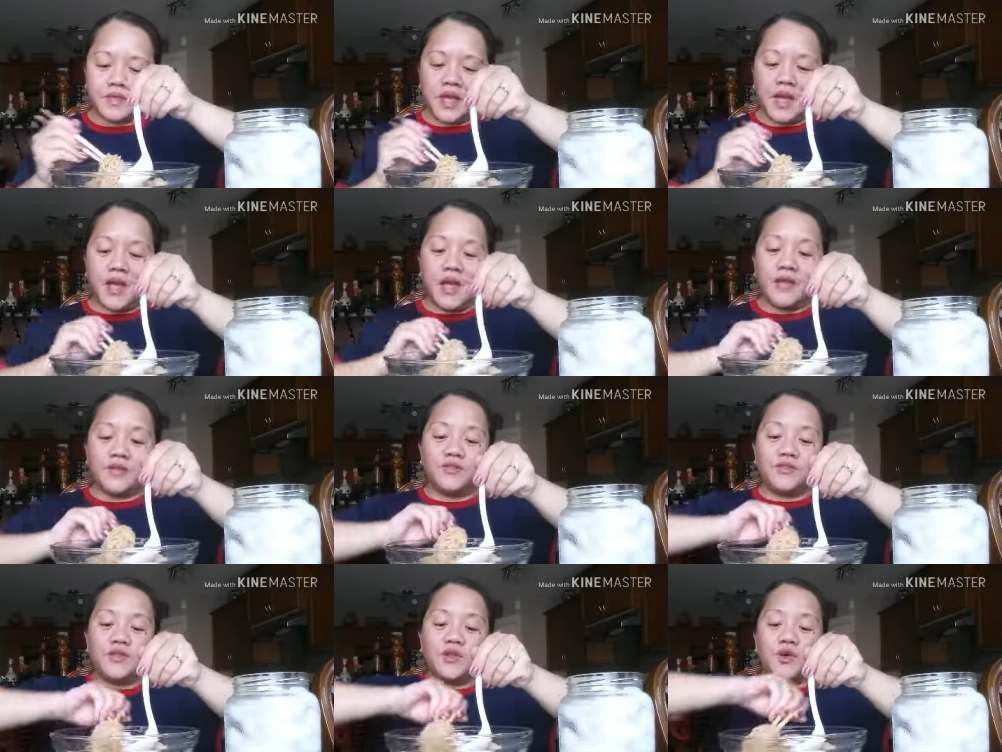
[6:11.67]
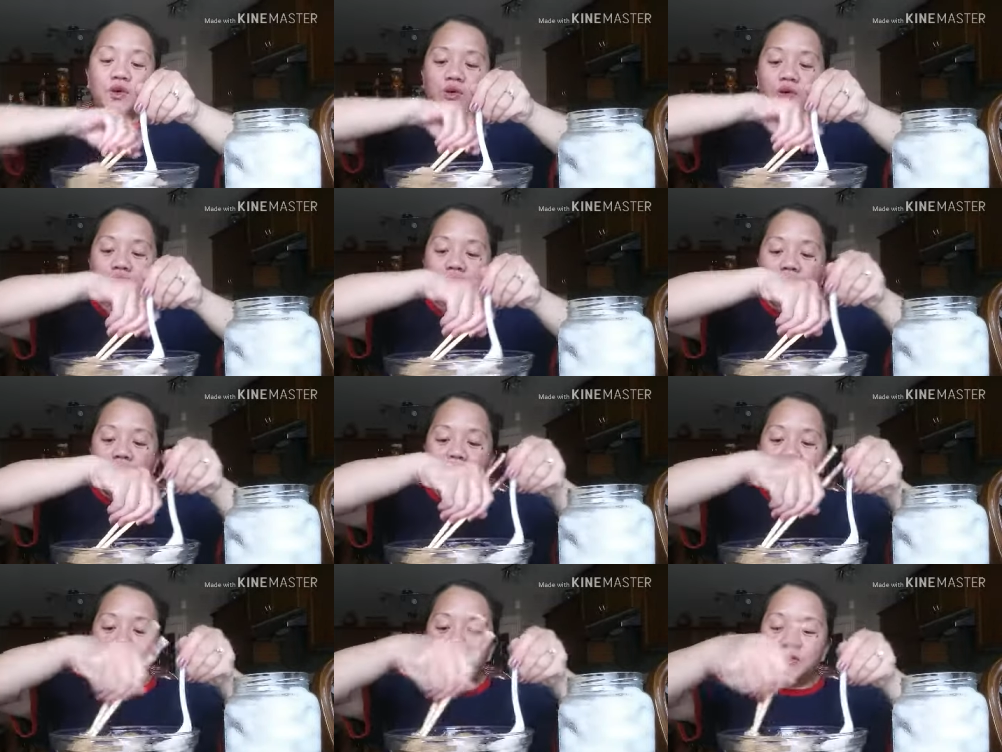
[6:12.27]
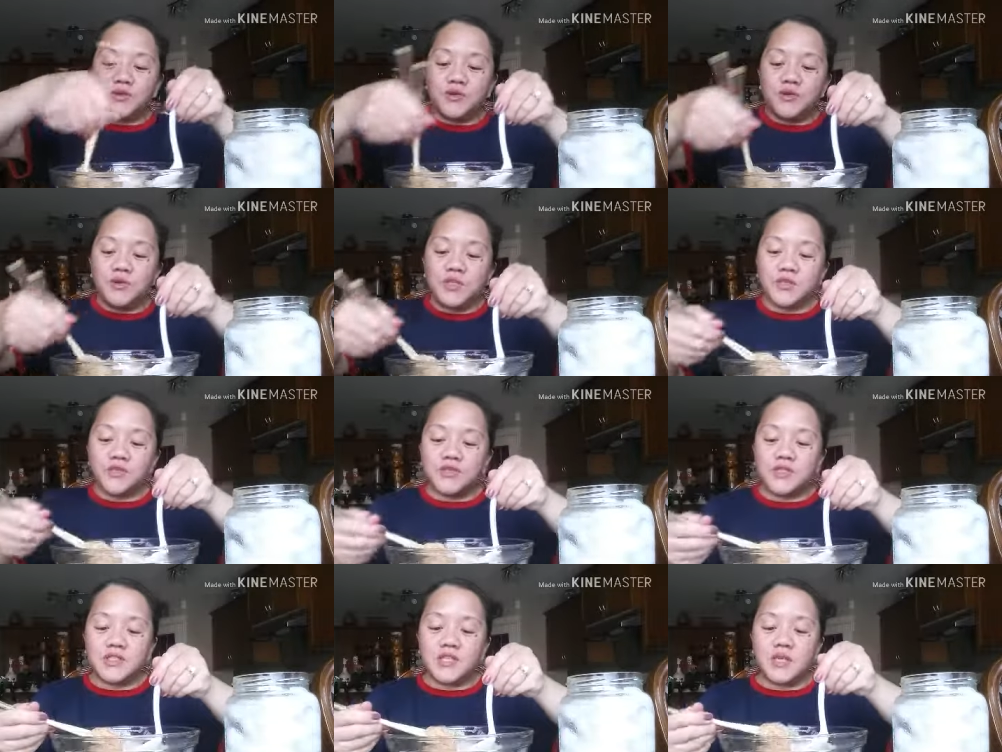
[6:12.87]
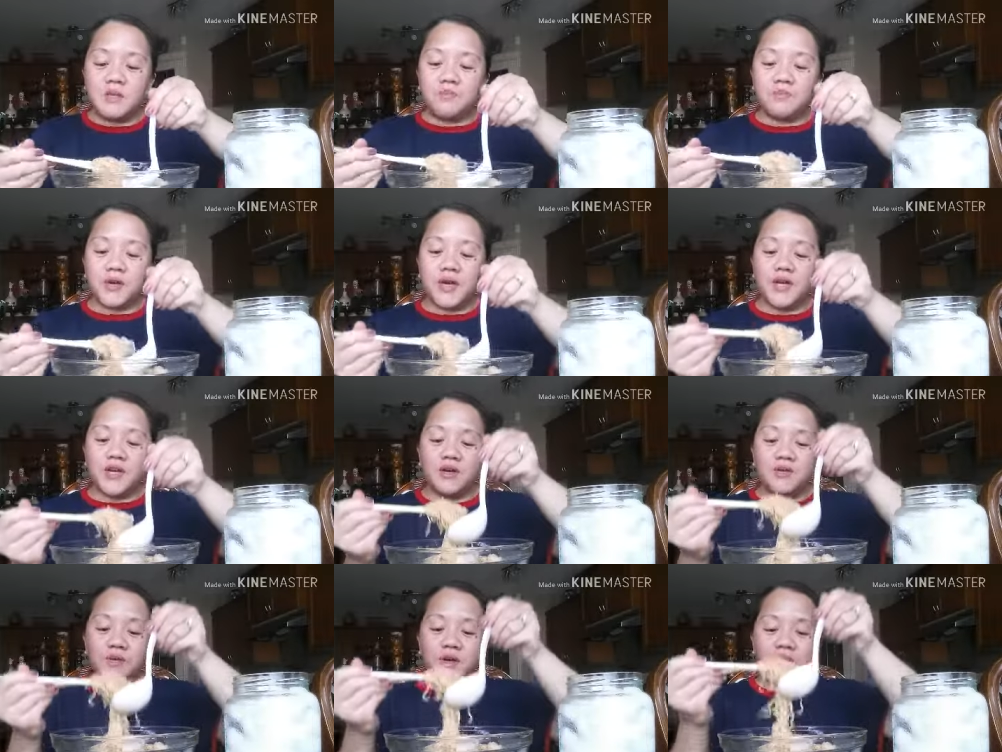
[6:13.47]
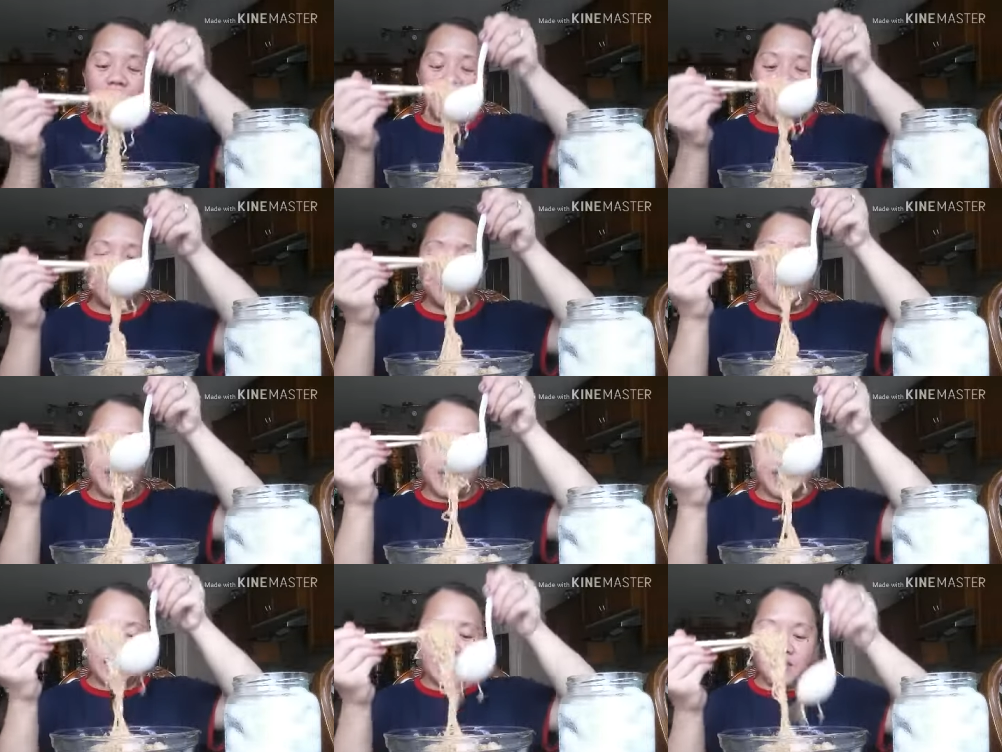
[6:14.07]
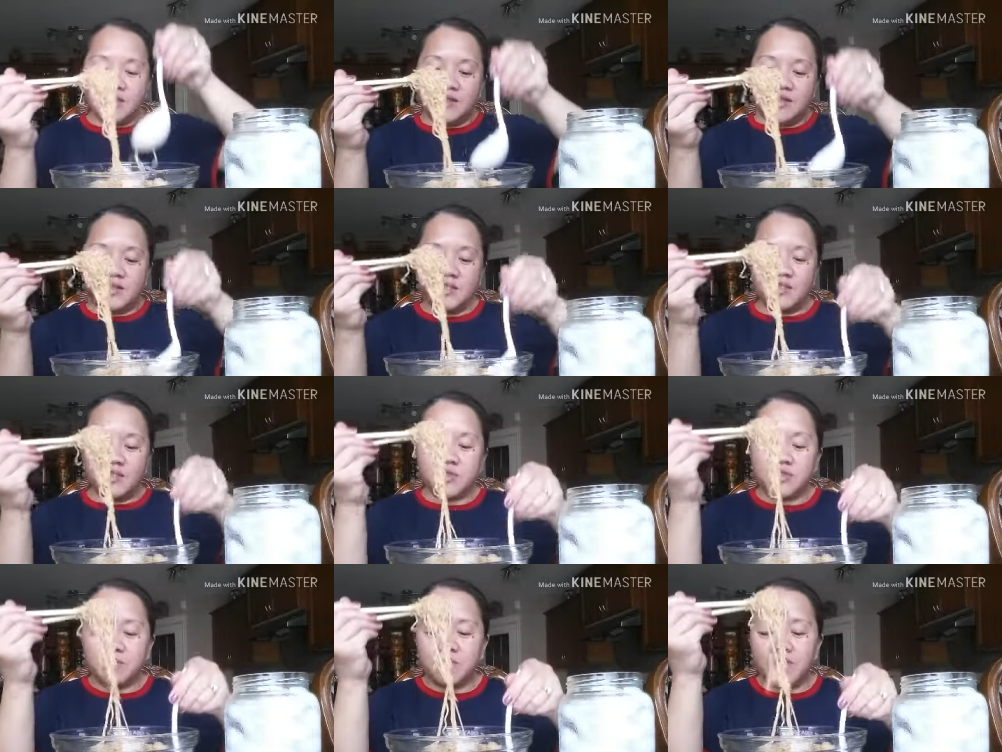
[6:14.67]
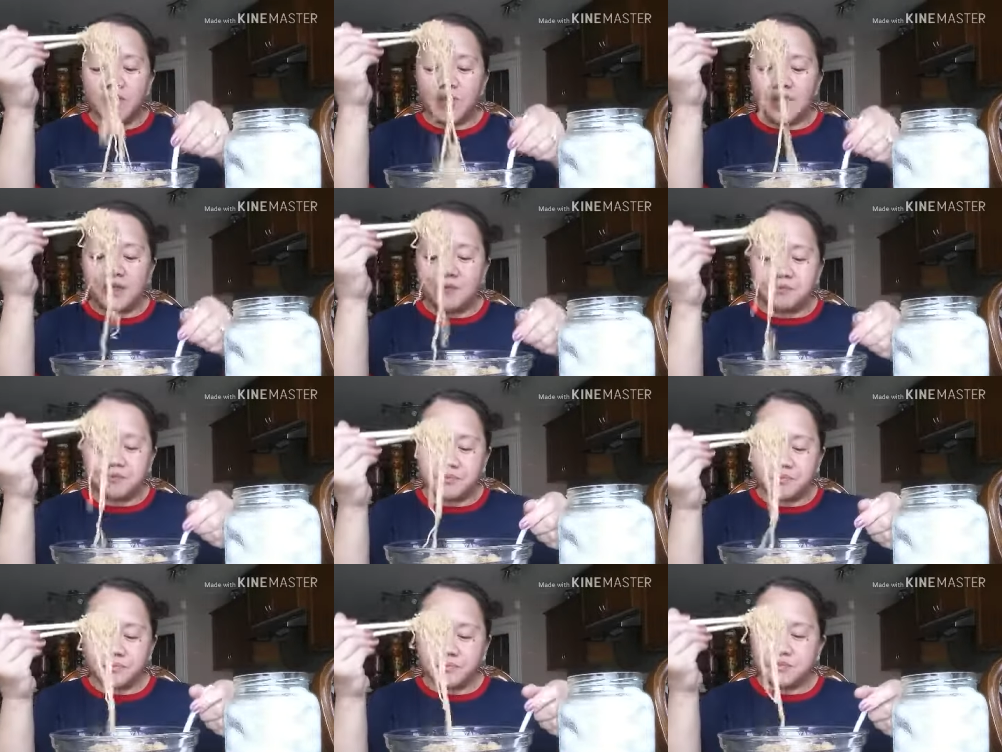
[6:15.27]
And no, I'm not going to sleep right away after I eat this. Usually,